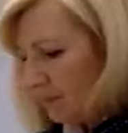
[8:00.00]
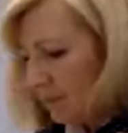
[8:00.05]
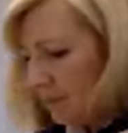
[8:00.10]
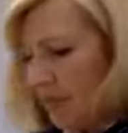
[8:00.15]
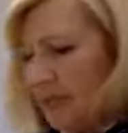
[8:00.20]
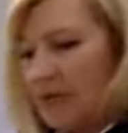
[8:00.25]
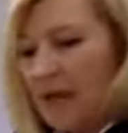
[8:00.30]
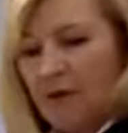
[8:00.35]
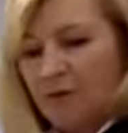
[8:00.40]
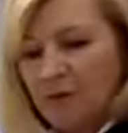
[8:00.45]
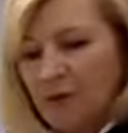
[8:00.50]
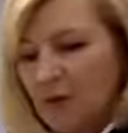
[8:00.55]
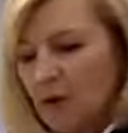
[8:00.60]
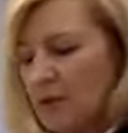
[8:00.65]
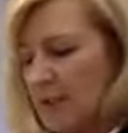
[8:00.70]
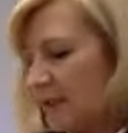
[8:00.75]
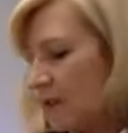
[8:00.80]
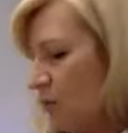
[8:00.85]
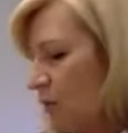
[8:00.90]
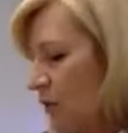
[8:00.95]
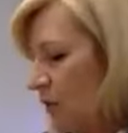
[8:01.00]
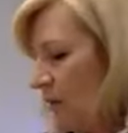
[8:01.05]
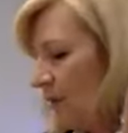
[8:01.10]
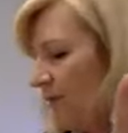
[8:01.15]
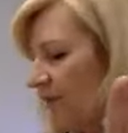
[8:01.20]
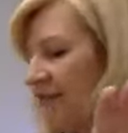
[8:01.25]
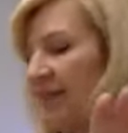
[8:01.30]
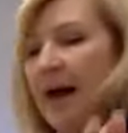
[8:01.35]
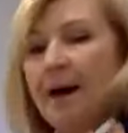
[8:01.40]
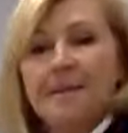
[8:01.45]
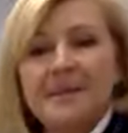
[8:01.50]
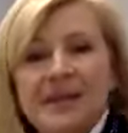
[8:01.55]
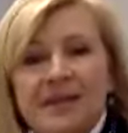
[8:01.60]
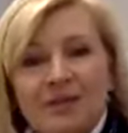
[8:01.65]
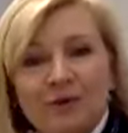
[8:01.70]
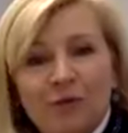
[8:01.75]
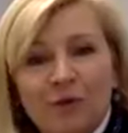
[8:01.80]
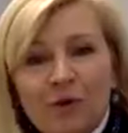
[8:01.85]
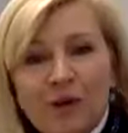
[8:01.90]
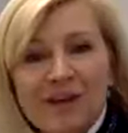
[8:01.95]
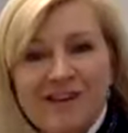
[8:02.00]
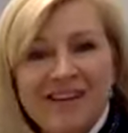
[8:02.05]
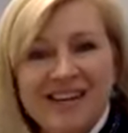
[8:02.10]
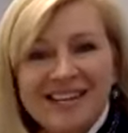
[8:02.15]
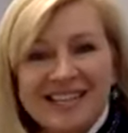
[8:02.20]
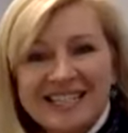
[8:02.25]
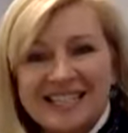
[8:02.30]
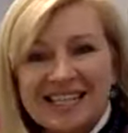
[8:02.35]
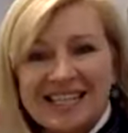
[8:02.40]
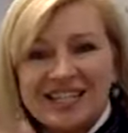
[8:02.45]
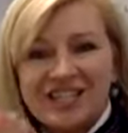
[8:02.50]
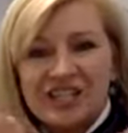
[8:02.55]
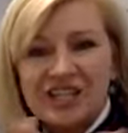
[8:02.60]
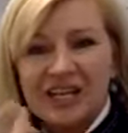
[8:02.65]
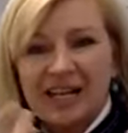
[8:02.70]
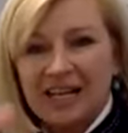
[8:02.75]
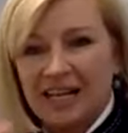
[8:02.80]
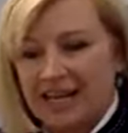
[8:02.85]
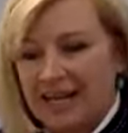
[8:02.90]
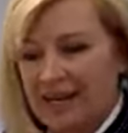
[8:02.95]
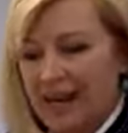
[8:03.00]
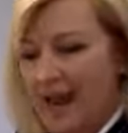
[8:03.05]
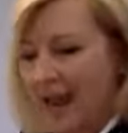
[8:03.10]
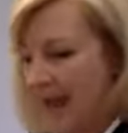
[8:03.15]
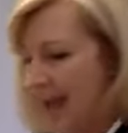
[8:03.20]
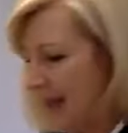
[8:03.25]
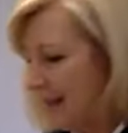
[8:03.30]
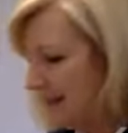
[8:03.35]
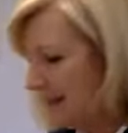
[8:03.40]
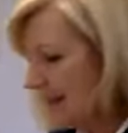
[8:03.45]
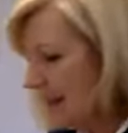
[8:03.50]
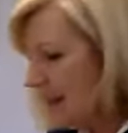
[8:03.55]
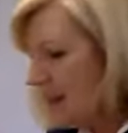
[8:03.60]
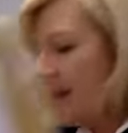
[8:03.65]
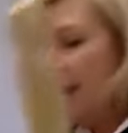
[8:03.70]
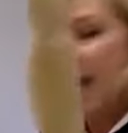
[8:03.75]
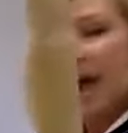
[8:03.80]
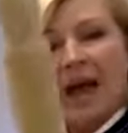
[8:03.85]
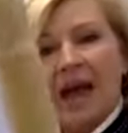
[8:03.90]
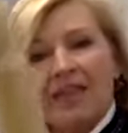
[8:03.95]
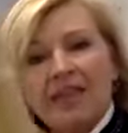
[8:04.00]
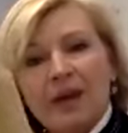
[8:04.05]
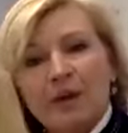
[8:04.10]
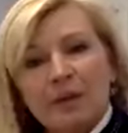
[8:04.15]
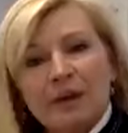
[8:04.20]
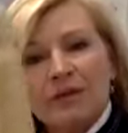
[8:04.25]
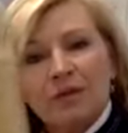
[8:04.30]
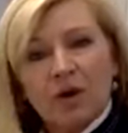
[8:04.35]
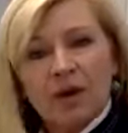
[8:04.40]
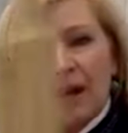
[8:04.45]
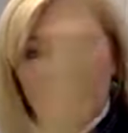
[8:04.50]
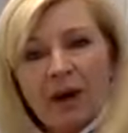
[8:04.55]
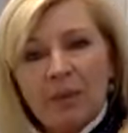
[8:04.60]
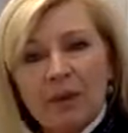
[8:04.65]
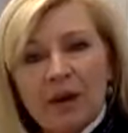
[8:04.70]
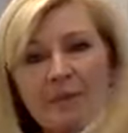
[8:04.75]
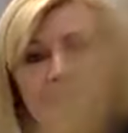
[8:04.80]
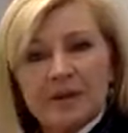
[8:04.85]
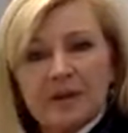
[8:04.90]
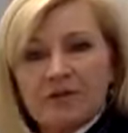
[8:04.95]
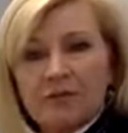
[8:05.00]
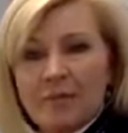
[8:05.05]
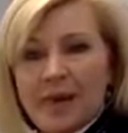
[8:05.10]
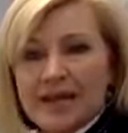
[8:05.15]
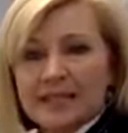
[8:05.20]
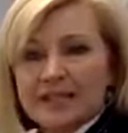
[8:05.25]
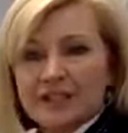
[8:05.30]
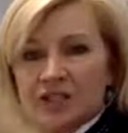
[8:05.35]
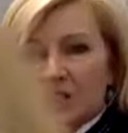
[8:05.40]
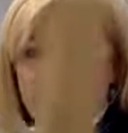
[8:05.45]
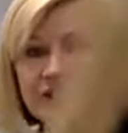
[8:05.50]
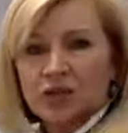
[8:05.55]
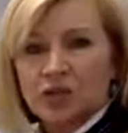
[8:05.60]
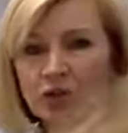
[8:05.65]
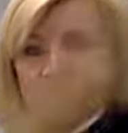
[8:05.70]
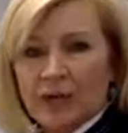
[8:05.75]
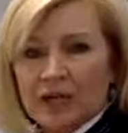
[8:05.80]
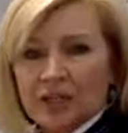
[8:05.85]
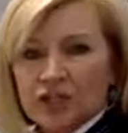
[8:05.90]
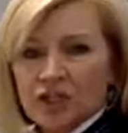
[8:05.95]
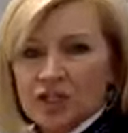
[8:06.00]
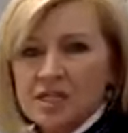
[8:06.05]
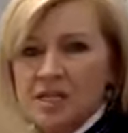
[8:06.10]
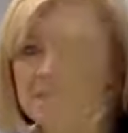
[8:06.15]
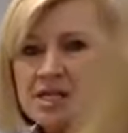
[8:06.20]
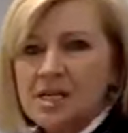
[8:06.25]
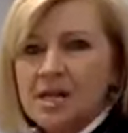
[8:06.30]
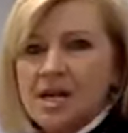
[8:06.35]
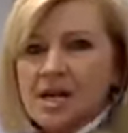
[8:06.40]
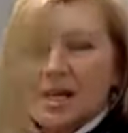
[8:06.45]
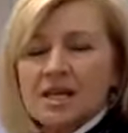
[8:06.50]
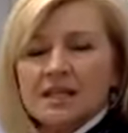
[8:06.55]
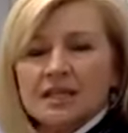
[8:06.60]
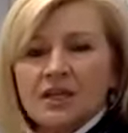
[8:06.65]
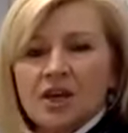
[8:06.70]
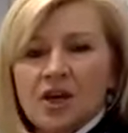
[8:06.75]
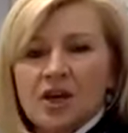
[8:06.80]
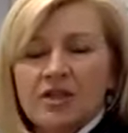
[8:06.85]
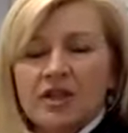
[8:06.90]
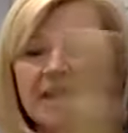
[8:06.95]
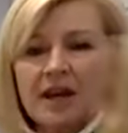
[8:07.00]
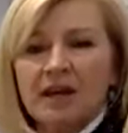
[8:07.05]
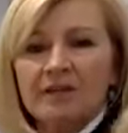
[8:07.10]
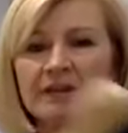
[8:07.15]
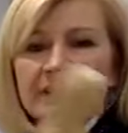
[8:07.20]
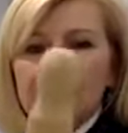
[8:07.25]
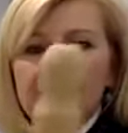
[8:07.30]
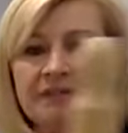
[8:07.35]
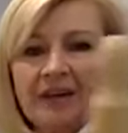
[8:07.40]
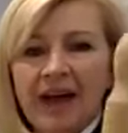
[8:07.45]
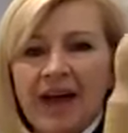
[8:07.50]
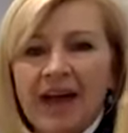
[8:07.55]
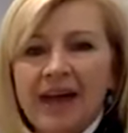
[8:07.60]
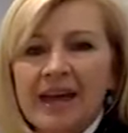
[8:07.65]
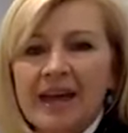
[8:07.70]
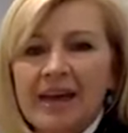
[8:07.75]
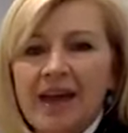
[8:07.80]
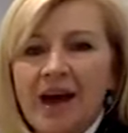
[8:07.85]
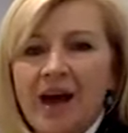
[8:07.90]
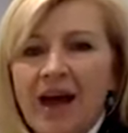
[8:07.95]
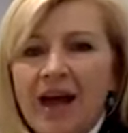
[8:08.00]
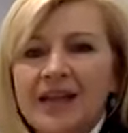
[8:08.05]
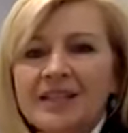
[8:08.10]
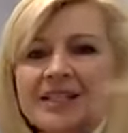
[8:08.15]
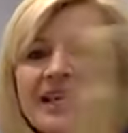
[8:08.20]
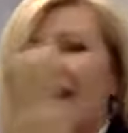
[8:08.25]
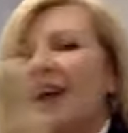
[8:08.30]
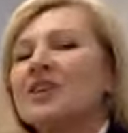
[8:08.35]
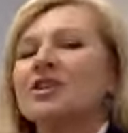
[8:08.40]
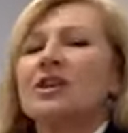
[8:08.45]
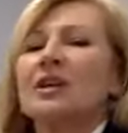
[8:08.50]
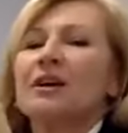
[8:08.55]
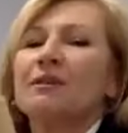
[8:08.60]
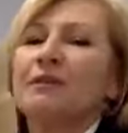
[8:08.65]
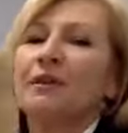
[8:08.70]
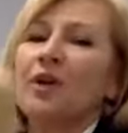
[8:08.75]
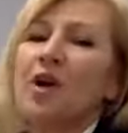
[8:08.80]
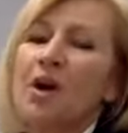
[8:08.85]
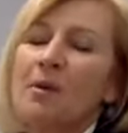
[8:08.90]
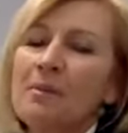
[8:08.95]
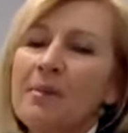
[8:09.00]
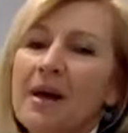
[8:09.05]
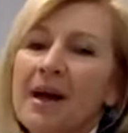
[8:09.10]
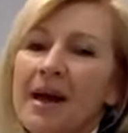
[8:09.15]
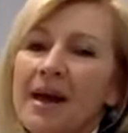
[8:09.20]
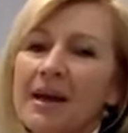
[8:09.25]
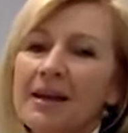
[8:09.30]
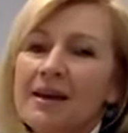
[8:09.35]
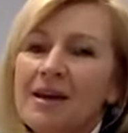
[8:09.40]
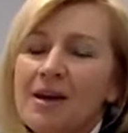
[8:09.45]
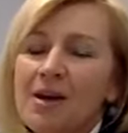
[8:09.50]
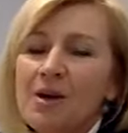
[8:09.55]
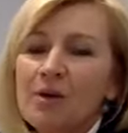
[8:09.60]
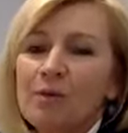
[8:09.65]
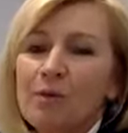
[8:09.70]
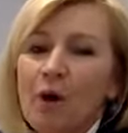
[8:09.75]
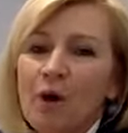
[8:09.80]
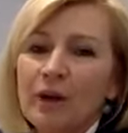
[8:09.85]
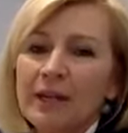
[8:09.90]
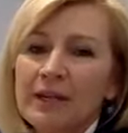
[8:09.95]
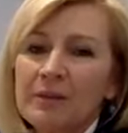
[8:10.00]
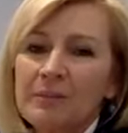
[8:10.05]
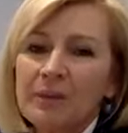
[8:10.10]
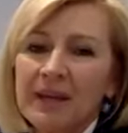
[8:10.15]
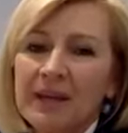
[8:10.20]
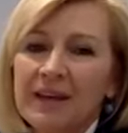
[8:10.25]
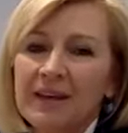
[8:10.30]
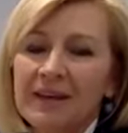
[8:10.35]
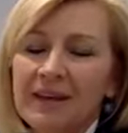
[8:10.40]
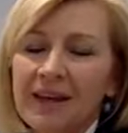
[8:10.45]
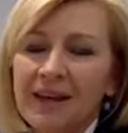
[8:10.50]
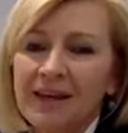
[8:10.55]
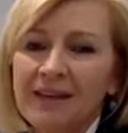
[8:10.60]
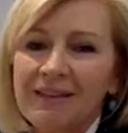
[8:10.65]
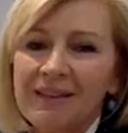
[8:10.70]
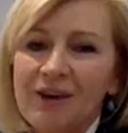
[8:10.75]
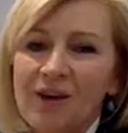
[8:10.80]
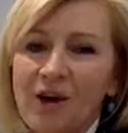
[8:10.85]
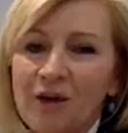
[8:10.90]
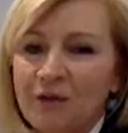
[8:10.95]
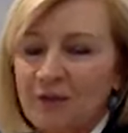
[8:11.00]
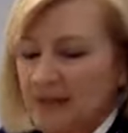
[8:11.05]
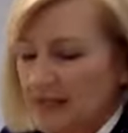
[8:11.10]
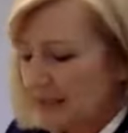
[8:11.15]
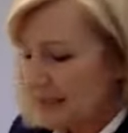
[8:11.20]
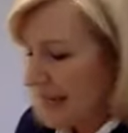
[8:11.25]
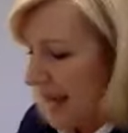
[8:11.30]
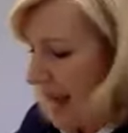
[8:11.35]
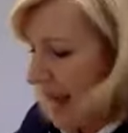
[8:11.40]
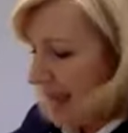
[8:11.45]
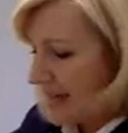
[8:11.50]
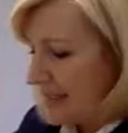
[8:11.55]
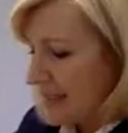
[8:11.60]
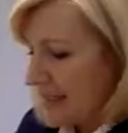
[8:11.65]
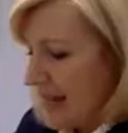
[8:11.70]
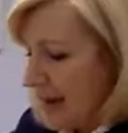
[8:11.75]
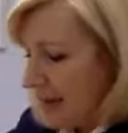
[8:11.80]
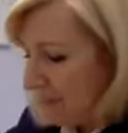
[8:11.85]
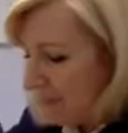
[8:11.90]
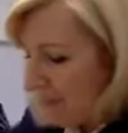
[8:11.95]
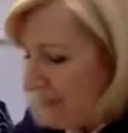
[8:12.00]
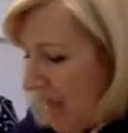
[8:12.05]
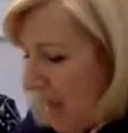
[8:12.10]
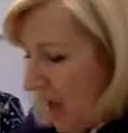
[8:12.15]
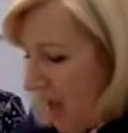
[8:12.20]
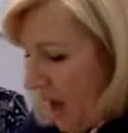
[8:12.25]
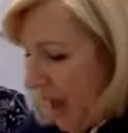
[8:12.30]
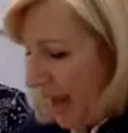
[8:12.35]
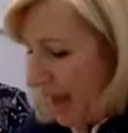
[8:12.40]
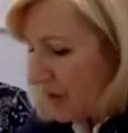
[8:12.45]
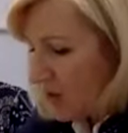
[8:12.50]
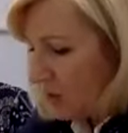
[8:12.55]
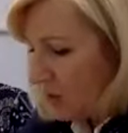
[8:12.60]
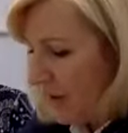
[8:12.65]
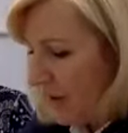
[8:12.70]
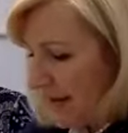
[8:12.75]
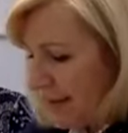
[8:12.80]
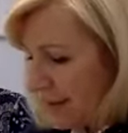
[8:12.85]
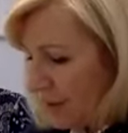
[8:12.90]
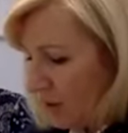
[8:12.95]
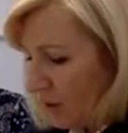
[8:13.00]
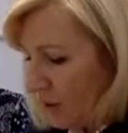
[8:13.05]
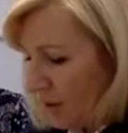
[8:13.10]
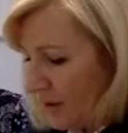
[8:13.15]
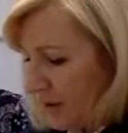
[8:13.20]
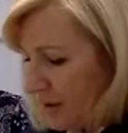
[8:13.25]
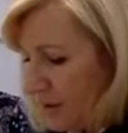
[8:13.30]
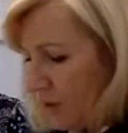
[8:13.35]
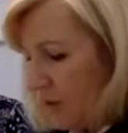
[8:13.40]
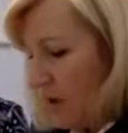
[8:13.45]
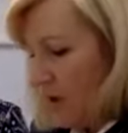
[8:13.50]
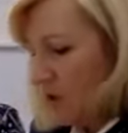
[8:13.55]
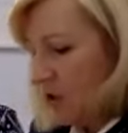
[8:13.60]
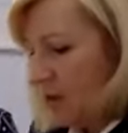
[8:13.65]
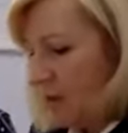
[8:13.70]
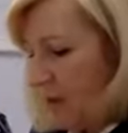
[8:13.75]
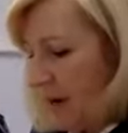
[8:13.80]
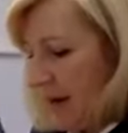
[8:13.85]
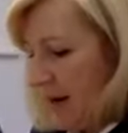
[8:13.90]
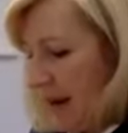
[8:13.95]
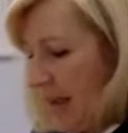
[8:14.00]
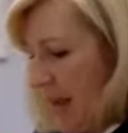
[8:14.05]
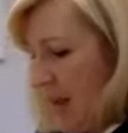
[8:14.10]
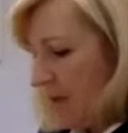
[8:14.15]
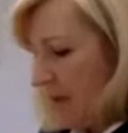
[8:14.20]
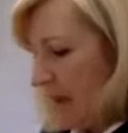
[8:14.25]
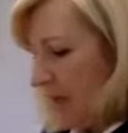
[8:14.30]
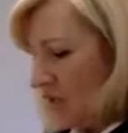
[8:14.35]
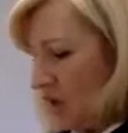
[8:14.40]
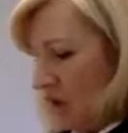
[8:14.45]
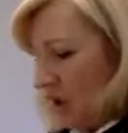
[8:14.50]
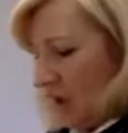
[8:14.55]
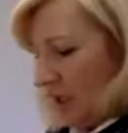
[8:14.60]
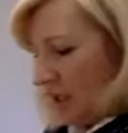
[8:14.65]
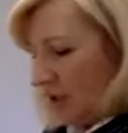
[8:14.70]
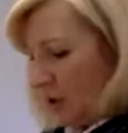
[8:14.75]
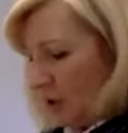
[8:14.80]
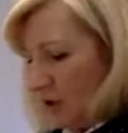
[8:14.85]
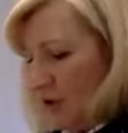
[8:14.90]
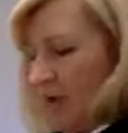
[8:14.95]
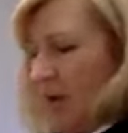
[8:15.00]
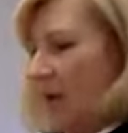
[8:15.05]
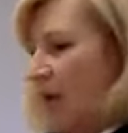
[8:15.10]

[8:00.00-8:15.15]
Now, first rule of thumb in the four ingredients kitchen, clean hands. And then we've got our weapon of mass destruction. So the lovely Faye, I forgot my rolling pin in the office and I had to race across the road to my neighbor. And she just said,